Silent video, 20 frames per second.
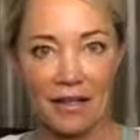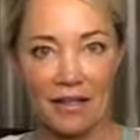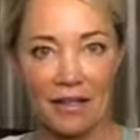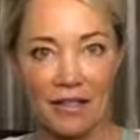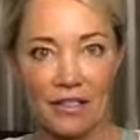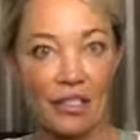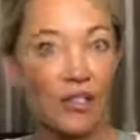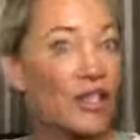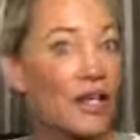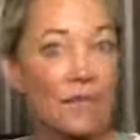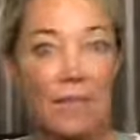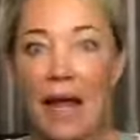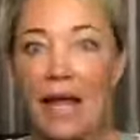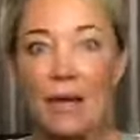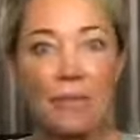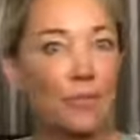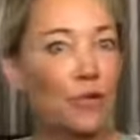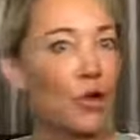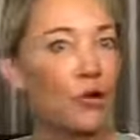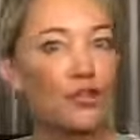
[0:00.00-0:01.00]
So then my
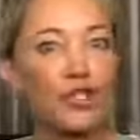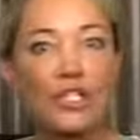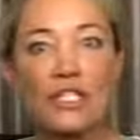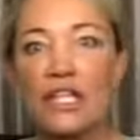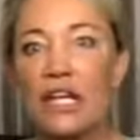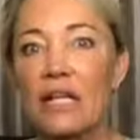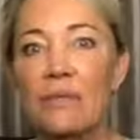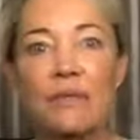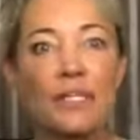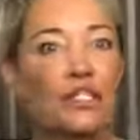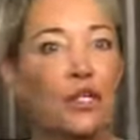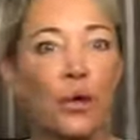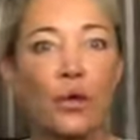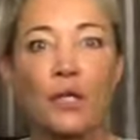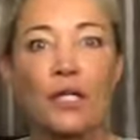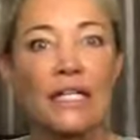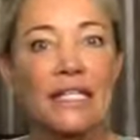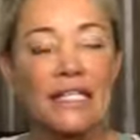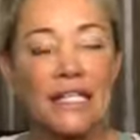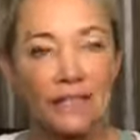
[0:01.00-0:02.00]
approach is going to be
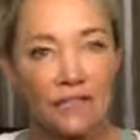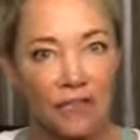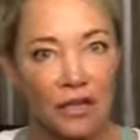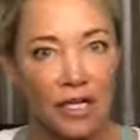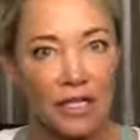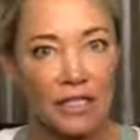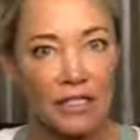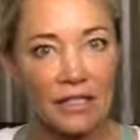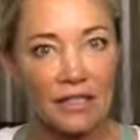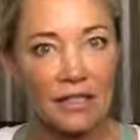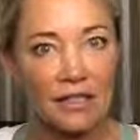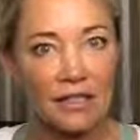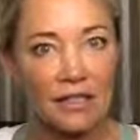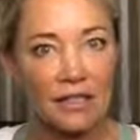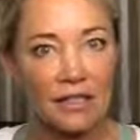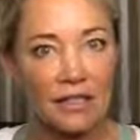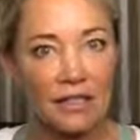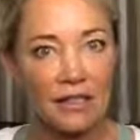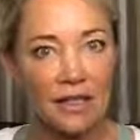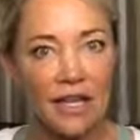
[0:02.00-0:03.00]
totally different.
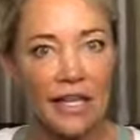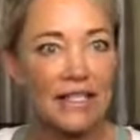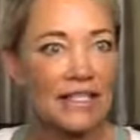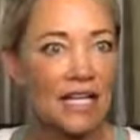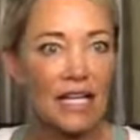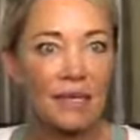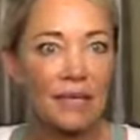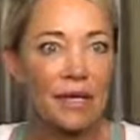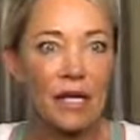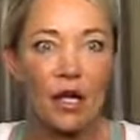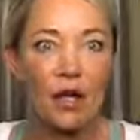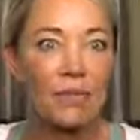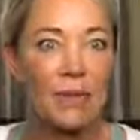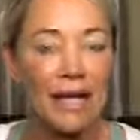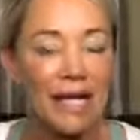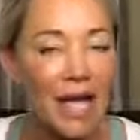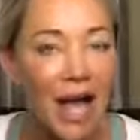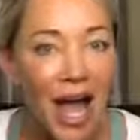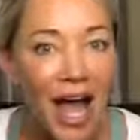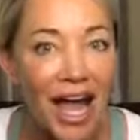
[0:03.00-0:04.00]
It's going to be, oh my
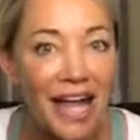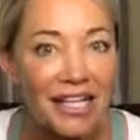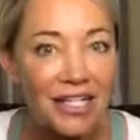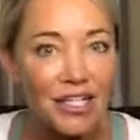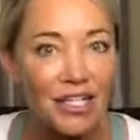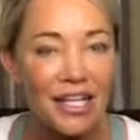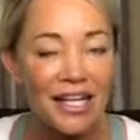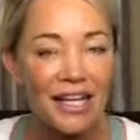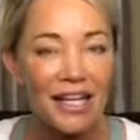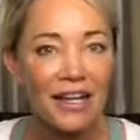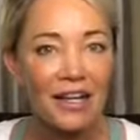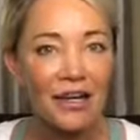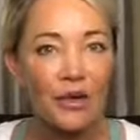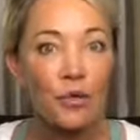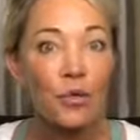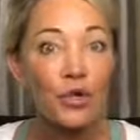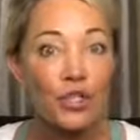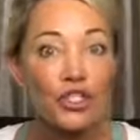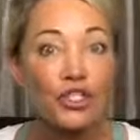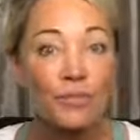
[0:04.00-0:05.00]
gosh,
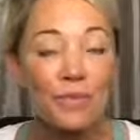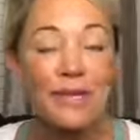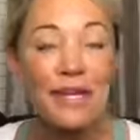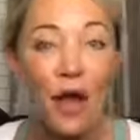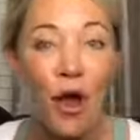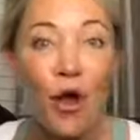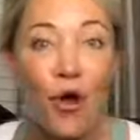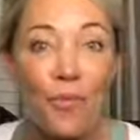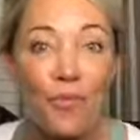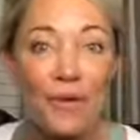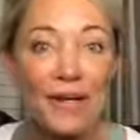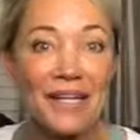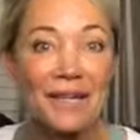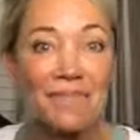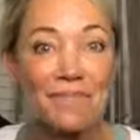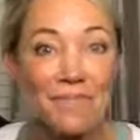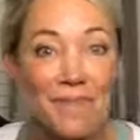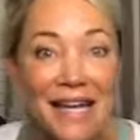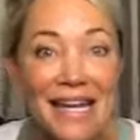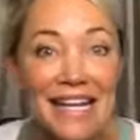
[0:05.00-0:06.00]
would you be open to
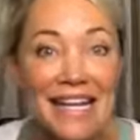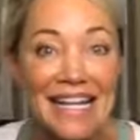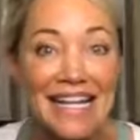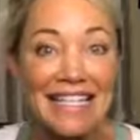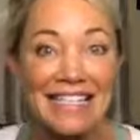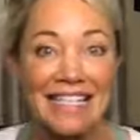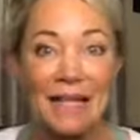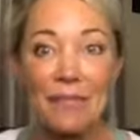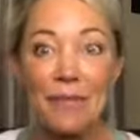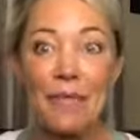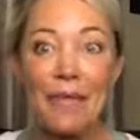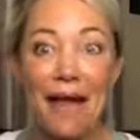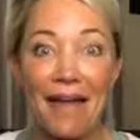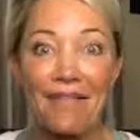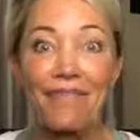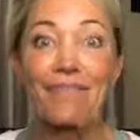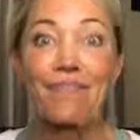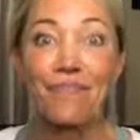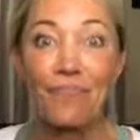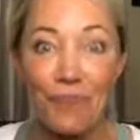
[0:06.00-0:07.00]
meeting some of my
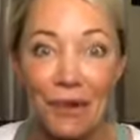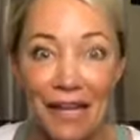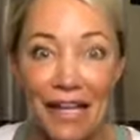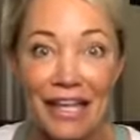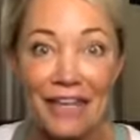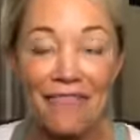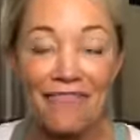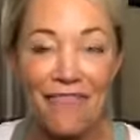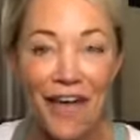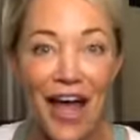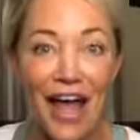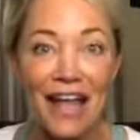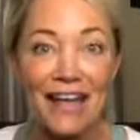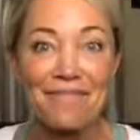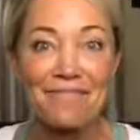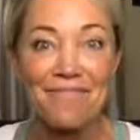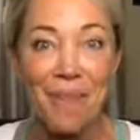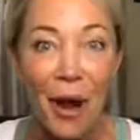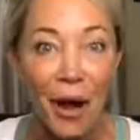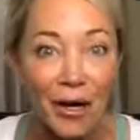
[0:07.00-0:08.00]
really
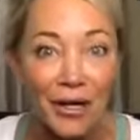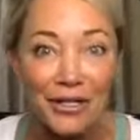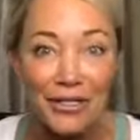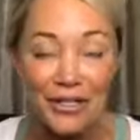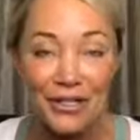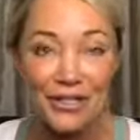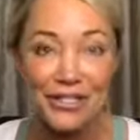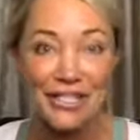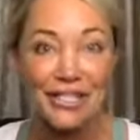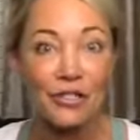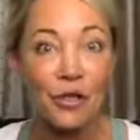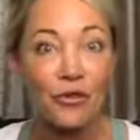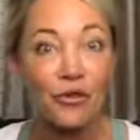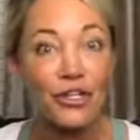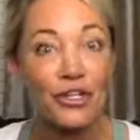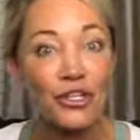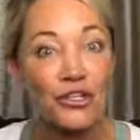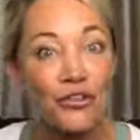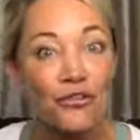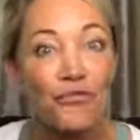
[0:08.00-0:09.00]
fun partners so
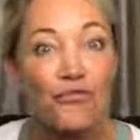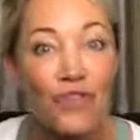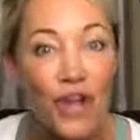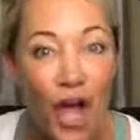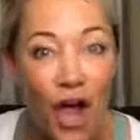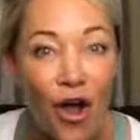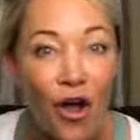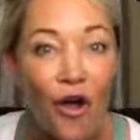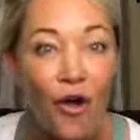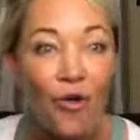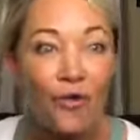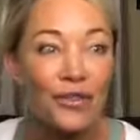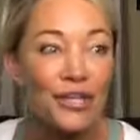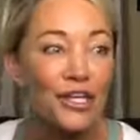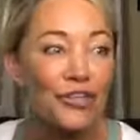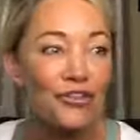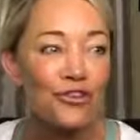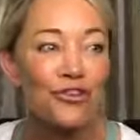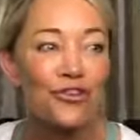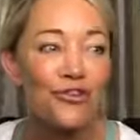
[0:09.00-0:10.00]
that you know that
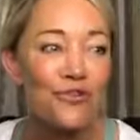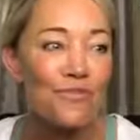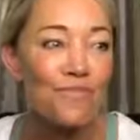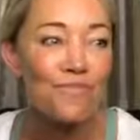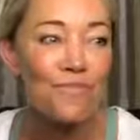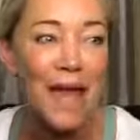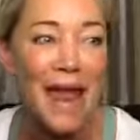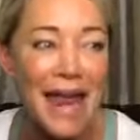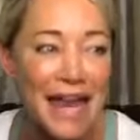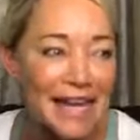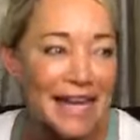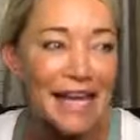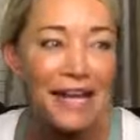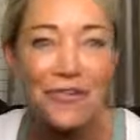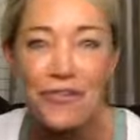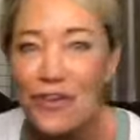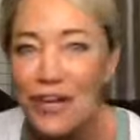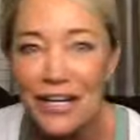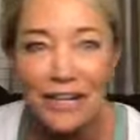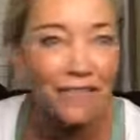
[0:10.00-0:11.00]
you make a
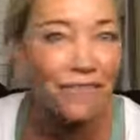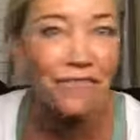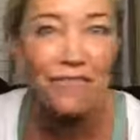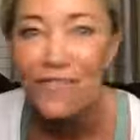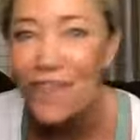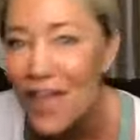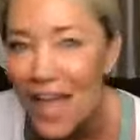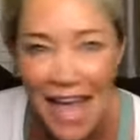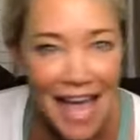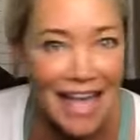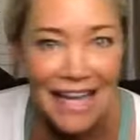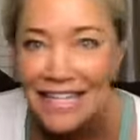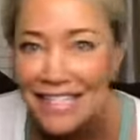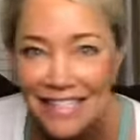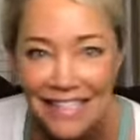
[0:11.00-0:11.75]
good fit?